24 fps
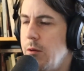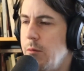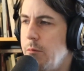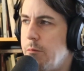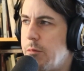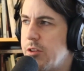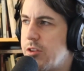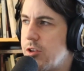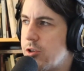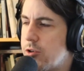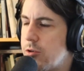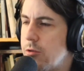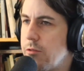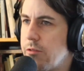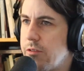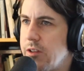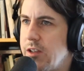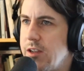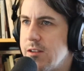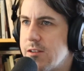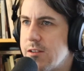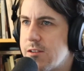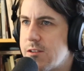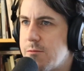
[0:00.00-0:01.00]
But the truth
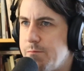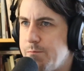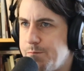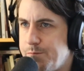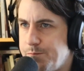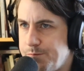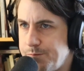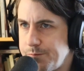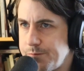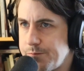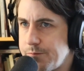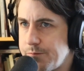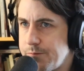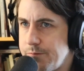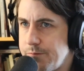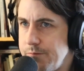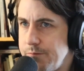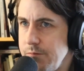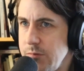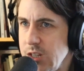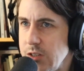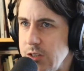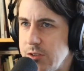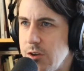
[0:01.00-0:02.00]
is,
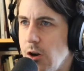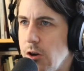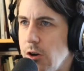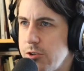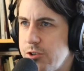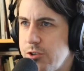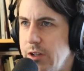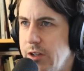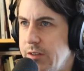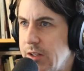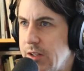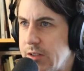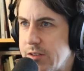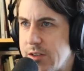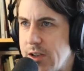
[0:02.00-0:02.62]
that's